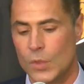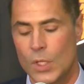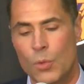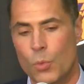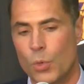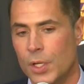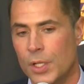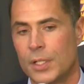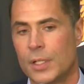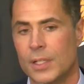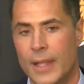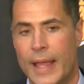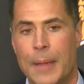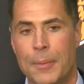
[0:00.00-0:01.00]
and we're gonna
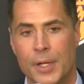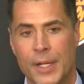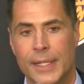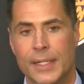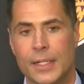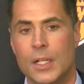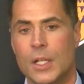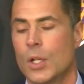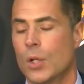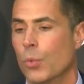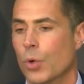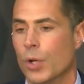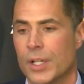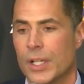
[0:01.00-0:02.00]
collaborate.
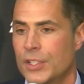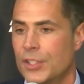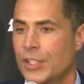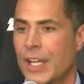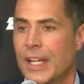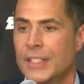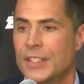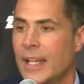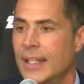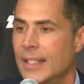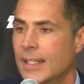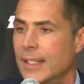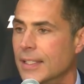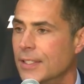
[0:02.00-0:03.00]
We're gonna exchange
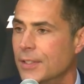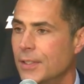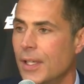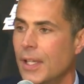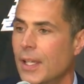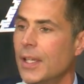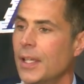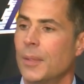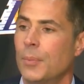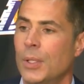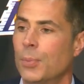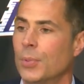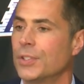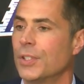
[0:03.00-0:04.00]
ideas.
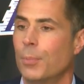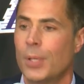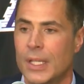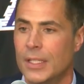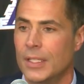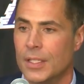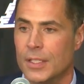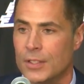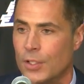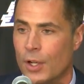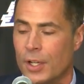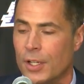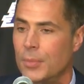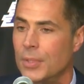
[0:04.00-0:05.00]
People's opinions
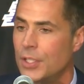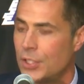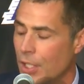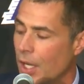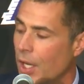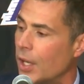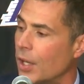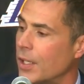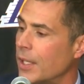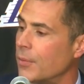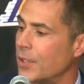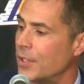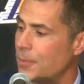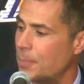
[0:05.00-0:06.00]
are gonna be shared
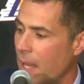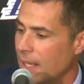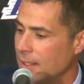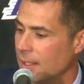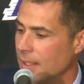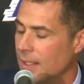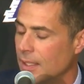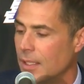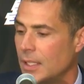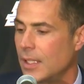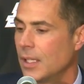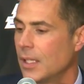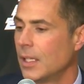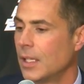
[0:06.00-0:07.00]
and respected.
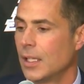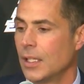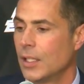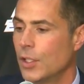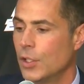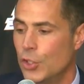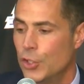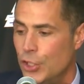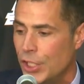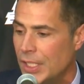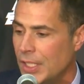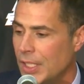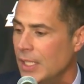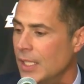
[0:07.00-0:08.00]

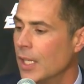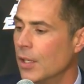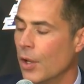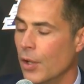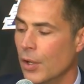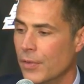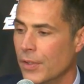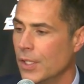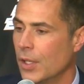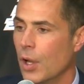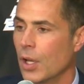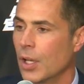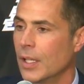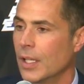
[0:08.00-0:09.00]
Jeannie and Irvin
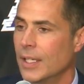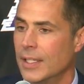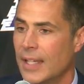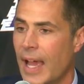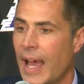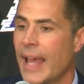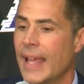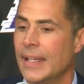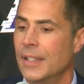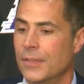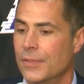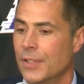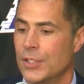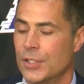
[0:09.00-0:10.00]
are gonna guide
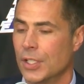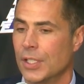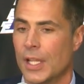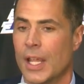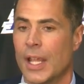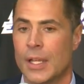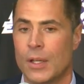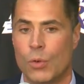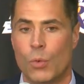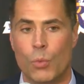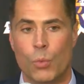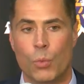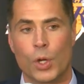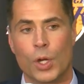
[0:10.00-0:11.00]
the vision and
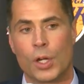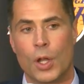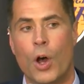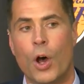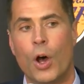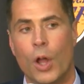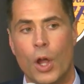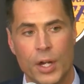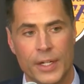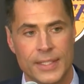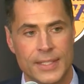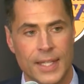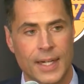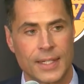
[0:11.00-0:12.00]
we're gonna all
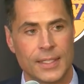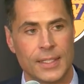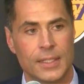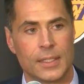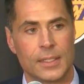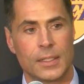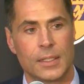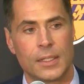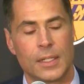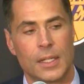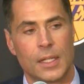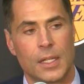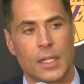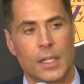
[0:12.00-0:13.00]
architect it.
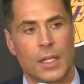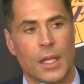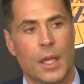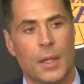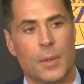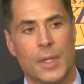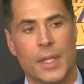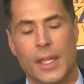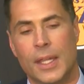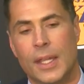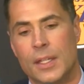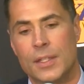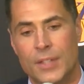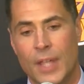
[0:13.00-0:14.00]

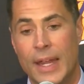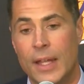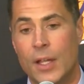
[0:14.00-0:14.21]
It is a